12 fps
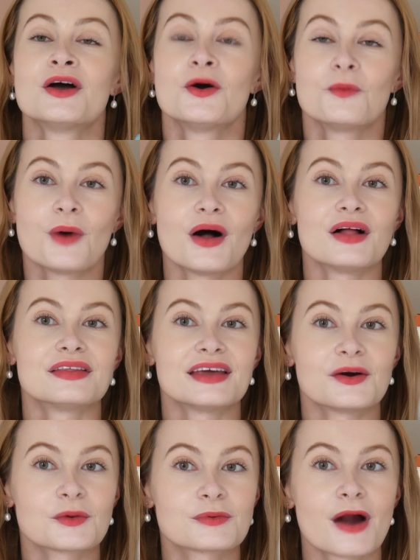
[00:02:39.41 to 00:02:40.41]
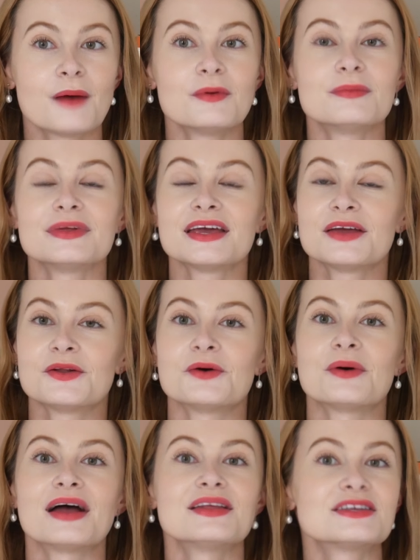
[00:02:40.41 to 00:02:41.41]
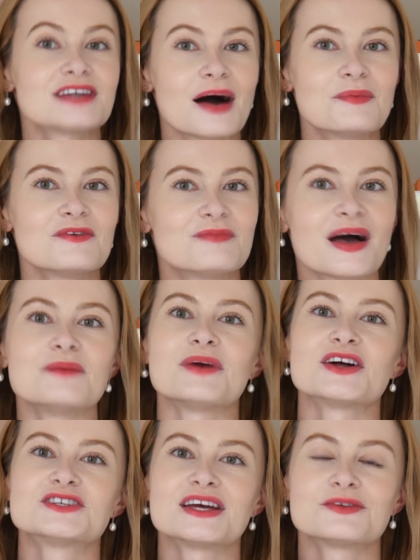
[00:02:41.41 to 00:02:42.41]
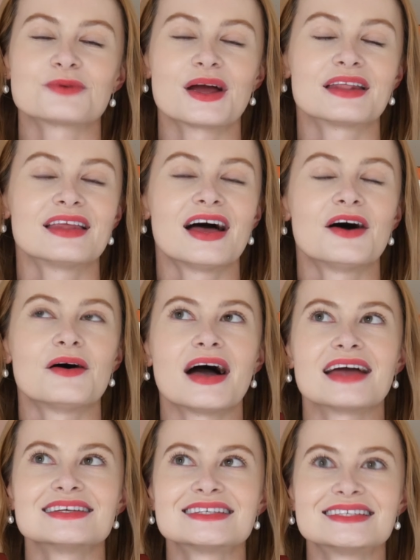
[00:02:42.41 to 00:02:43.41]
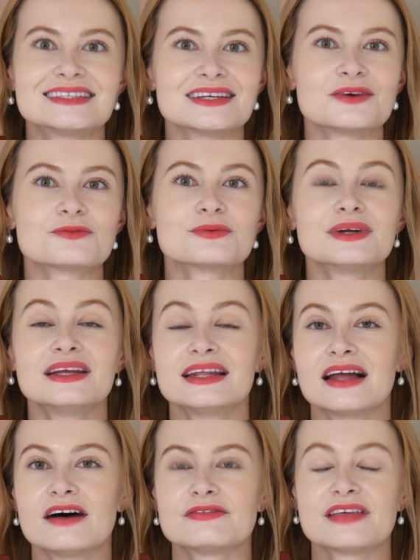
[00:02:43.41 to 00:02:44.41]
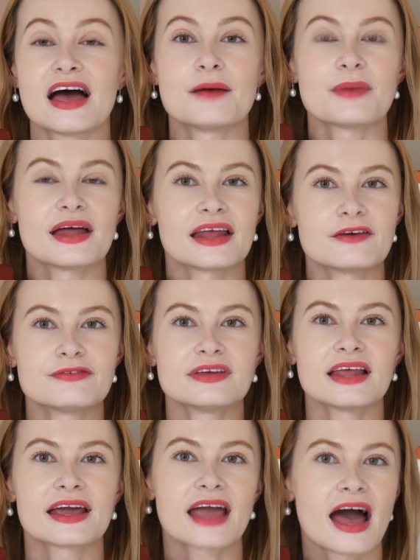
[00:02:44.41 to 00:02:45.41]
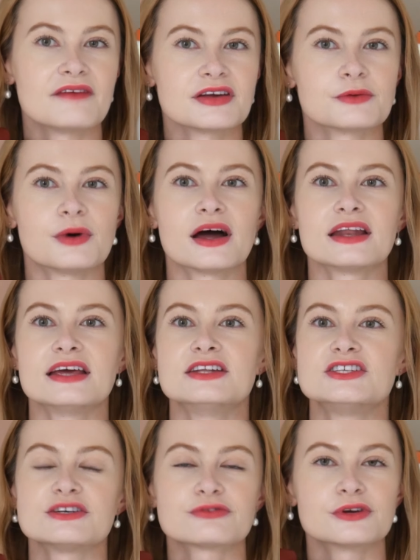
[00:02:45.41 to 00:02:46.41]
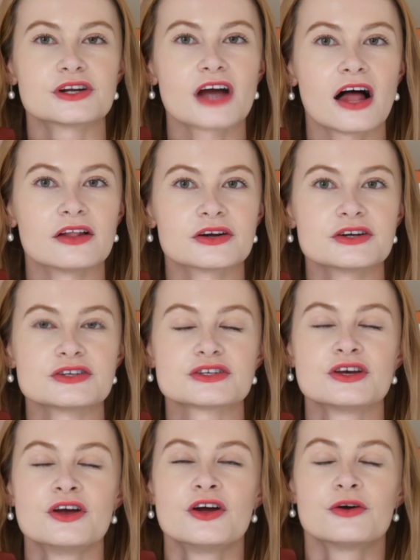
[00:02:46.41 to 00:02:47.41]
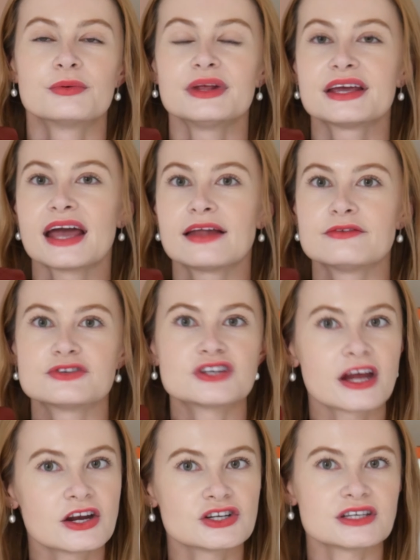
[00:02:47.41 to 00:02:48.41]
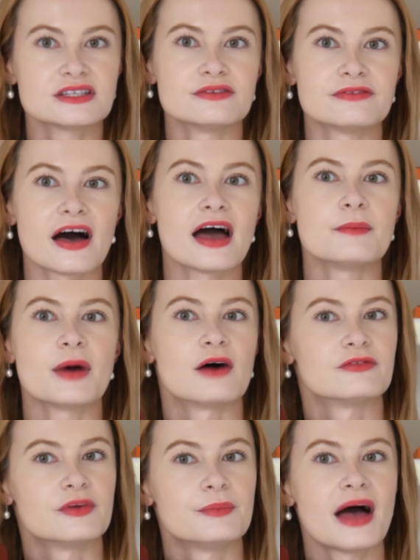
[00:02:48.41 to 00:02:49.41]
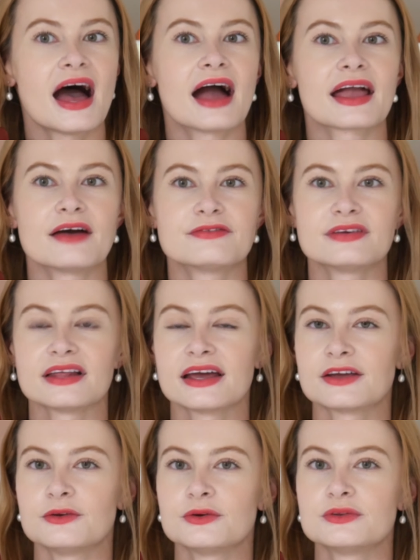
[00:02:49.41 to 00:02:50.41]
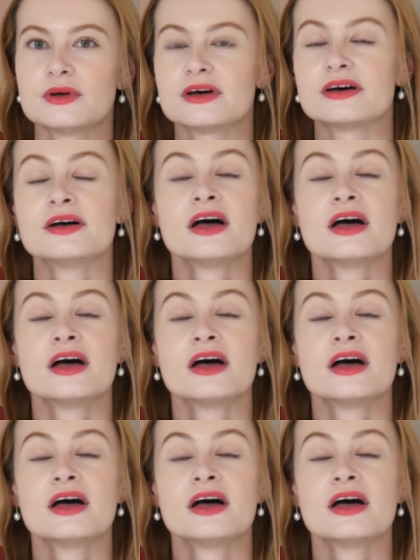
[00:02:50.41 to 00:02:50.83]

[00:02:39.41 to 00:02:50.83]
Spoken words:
well, they are probably, you know, at the top of my budget right now. I still really love them, and I feel like having one in different colors really kind of changes the vibe of the bag. I feel like, you know, the